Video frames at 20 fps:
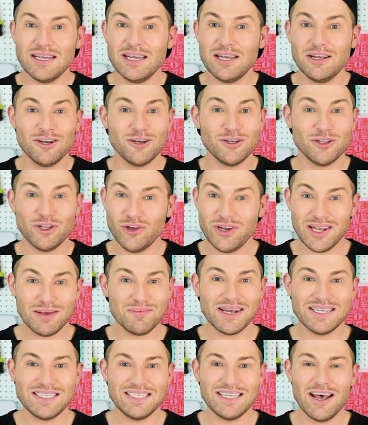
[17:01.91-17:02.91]
including
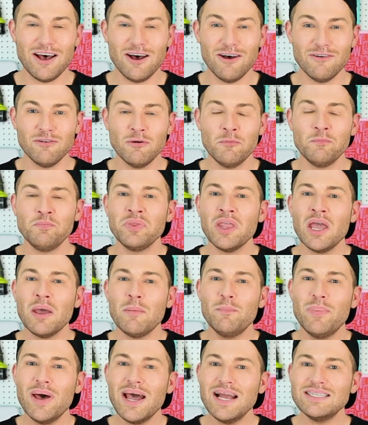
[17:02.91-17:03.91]
myself,
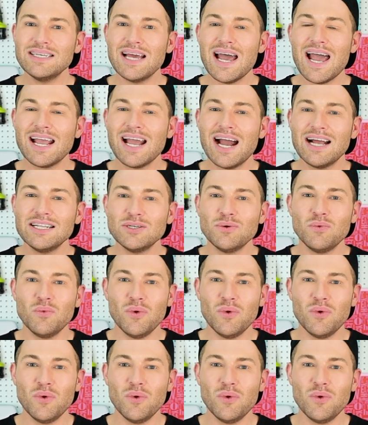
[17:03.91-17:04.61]
but I got to